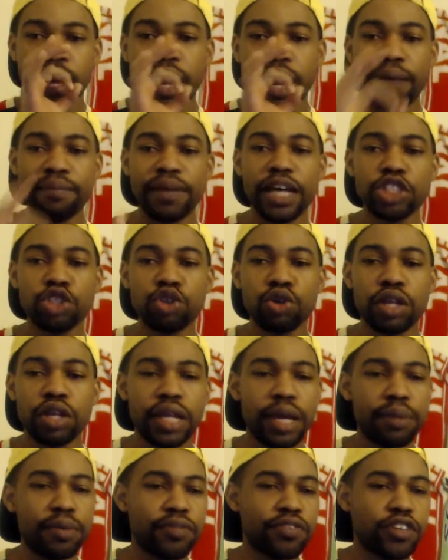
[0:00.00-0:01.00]
I'm not sure the
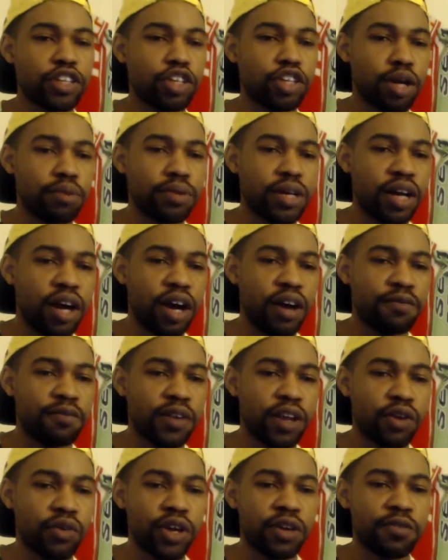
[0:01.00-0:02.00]
name of the derby.
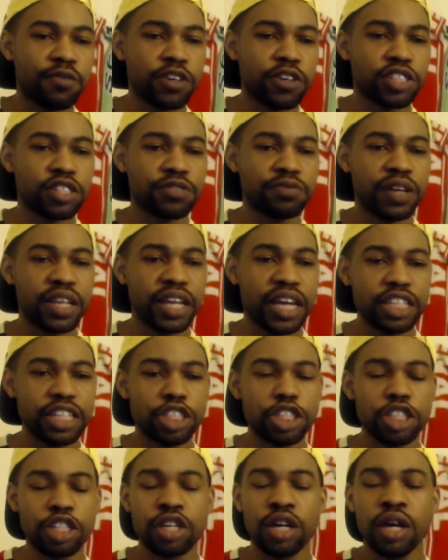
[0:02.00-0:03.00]
Villarreal versus
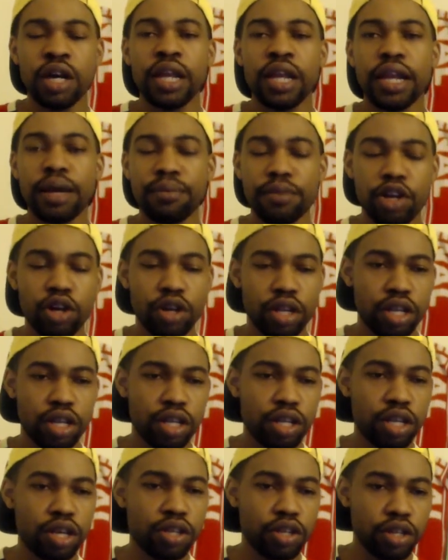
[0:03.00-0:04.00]
Valencia. Let me know
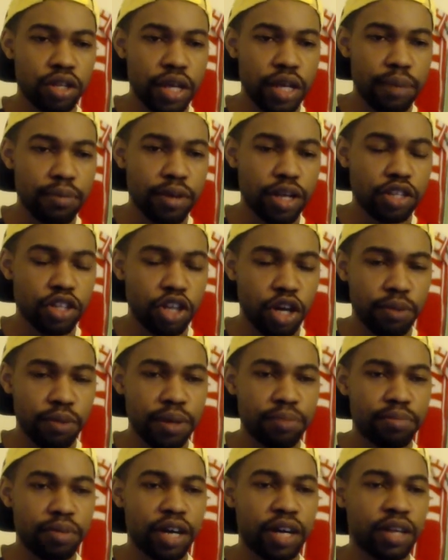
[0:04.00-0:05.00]
the name of the
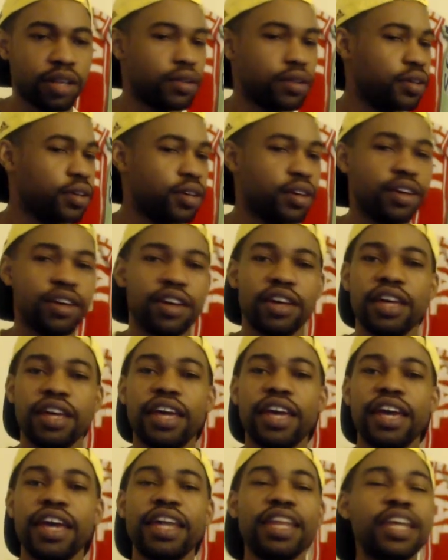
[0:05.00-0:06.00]
derby. But
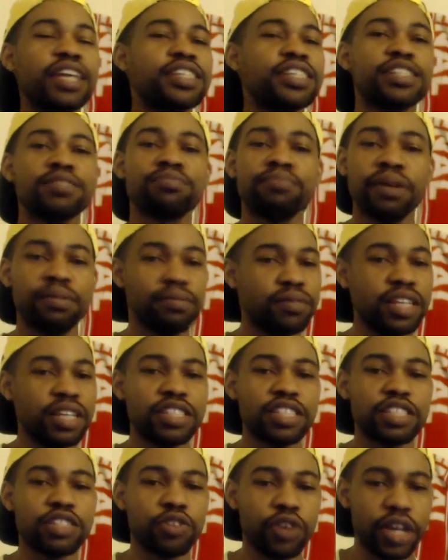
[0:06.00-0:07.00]
this
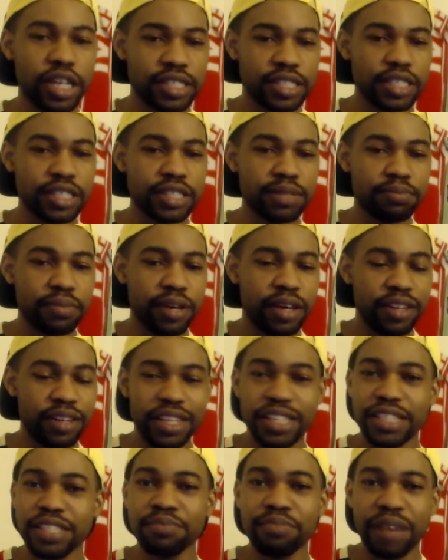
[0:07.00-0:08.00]
is crazy. This
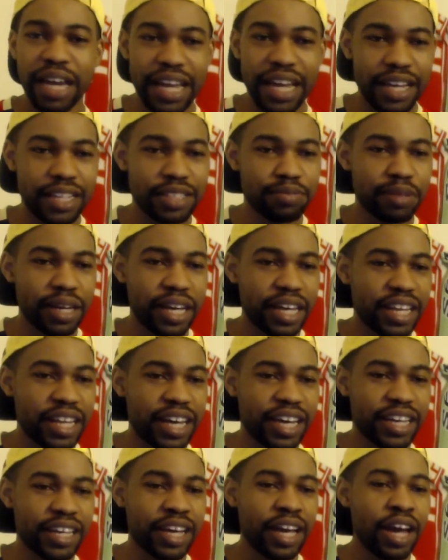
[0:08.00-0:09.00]
is madness, man.
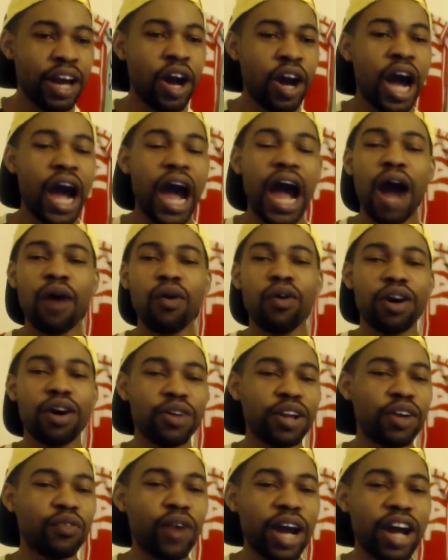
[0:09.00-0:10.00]
Like,
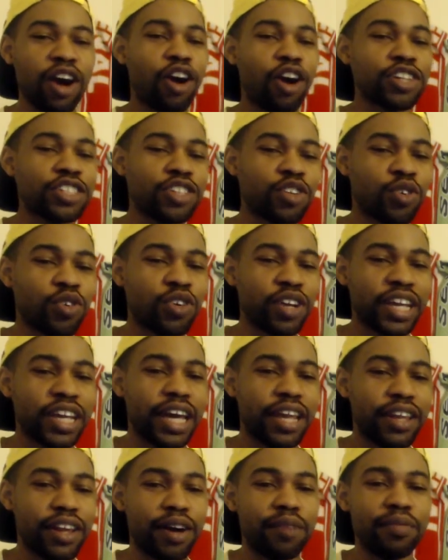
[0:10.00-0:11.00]
why Arsenal could
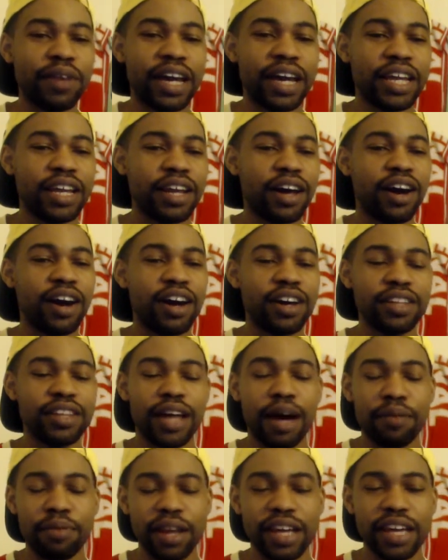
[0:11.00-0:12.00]
get them and
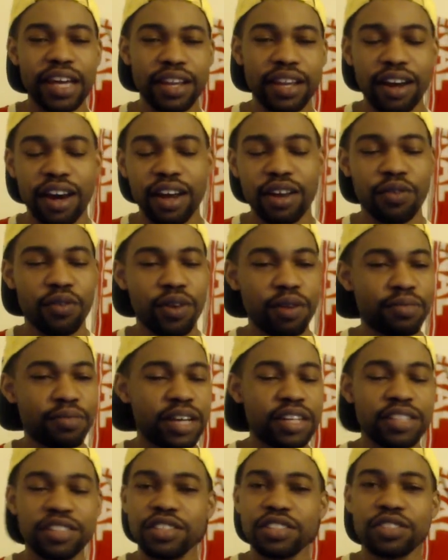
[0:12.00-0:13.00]
Napoli get the other one,
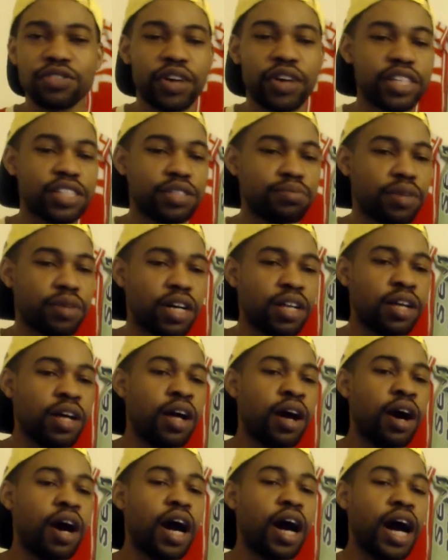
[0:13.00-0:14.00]
man? This is crazy. But
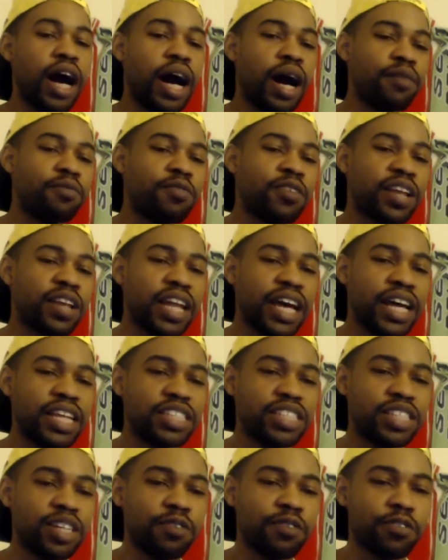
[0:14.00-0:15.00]

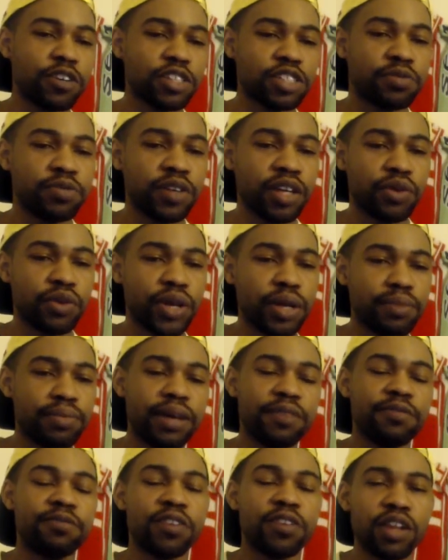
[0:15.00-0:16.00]
Valencia versus Villarreal,
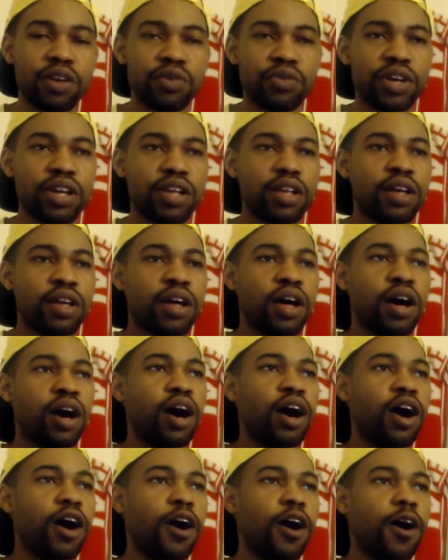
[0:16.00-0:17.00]
man.
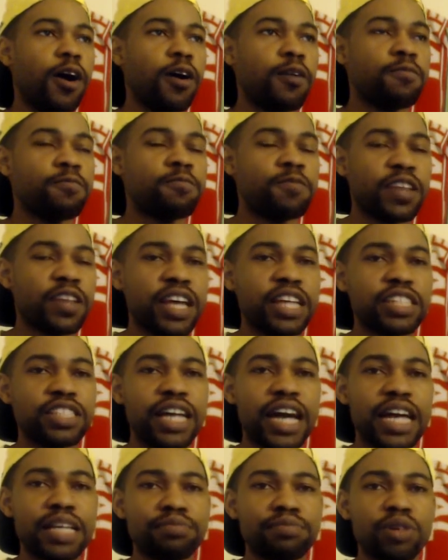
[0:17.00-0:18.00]

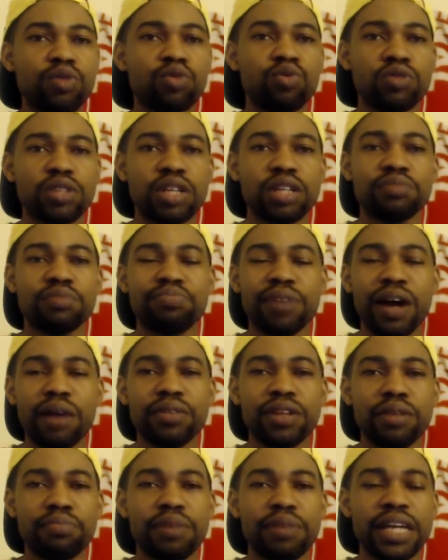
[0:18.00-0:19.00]
Valencia has been
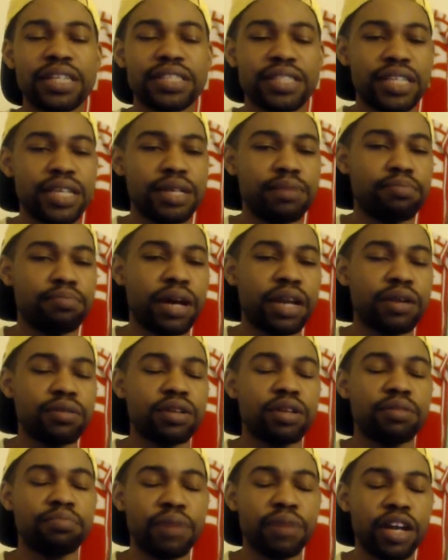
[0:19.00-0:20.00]
probably the best team, better
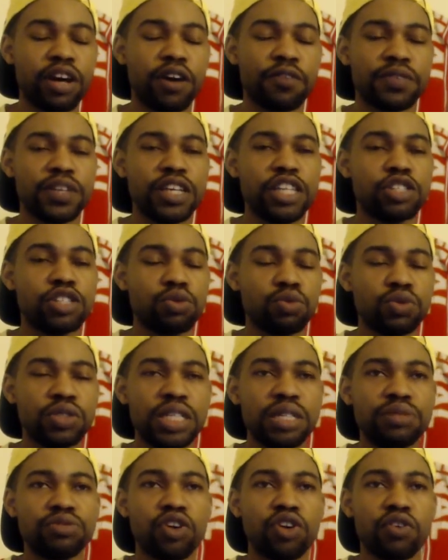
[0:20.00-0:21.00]
of these two
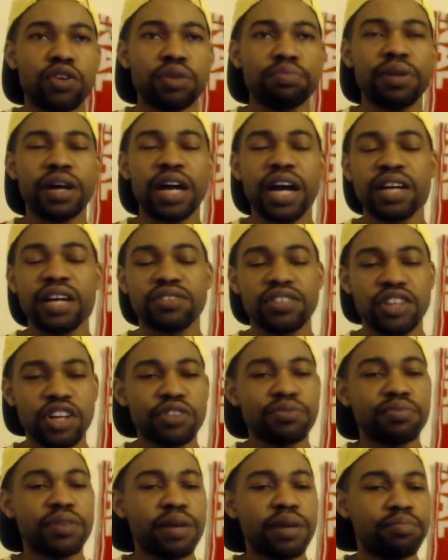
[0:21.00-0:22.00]
teams over the past
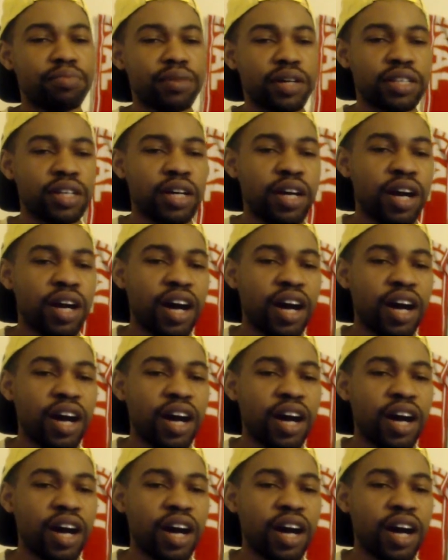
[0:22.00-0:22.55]
years, man. But